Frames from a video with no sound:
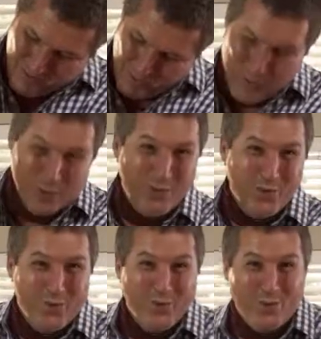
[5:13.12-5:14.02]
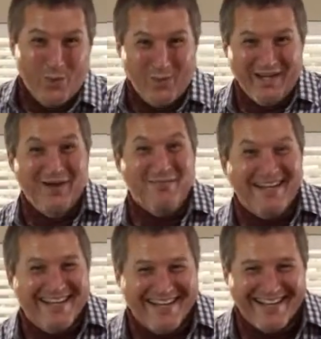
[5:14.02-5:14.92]
Ooh, yummy.
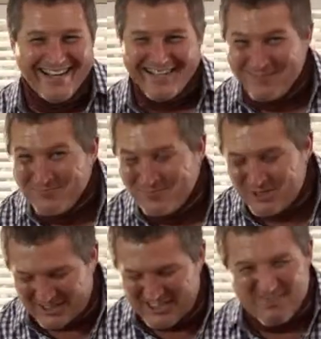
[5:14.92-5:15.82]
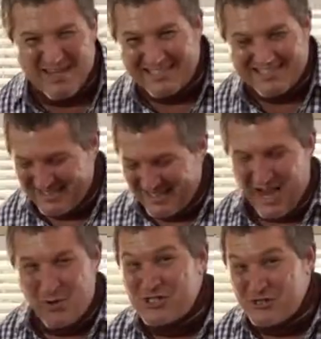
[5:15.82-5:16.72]
You can smell it. I
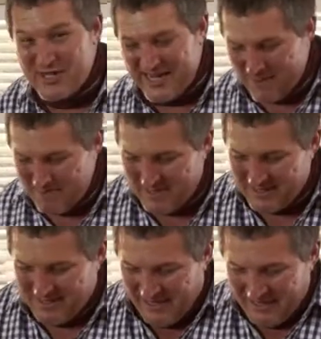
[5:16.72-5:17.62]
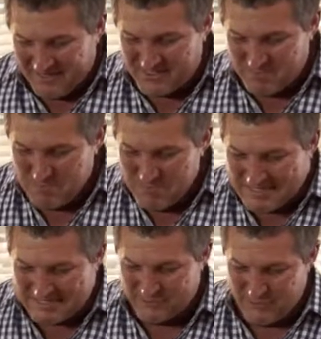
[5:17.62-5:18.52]
wish you were here. This meat
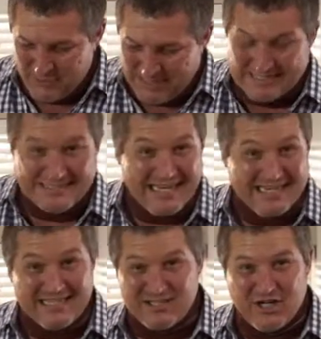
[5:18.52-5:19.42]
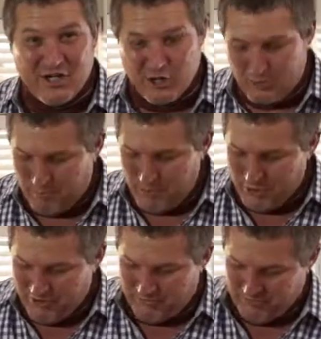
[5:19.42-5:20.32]
is really tender. It's going to look
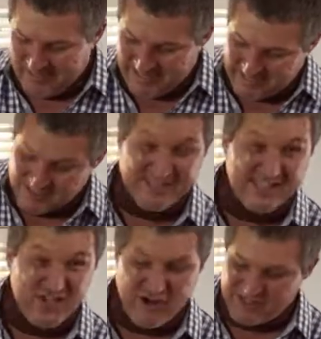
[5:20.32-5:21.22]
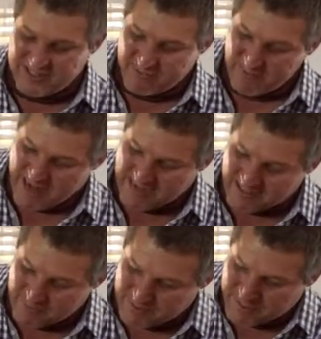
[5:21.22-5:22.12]
beautiful, and I can see the cherries in the back, and the
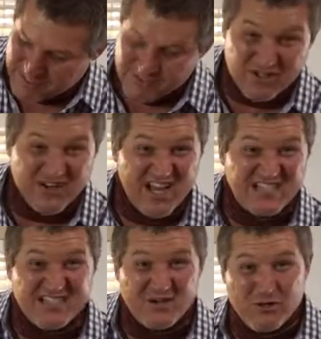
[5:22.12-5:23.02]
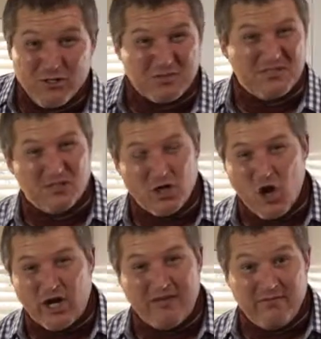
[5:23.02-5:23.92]
potatoes are nice and crisp and dark,
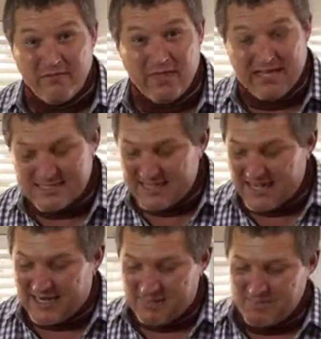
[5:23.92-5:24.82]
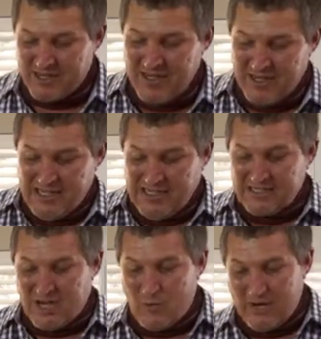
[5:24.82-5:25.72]
and everything has color.
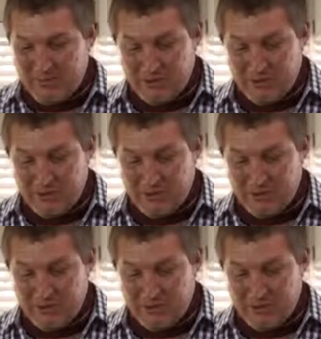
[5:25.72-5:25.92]
So what I'm going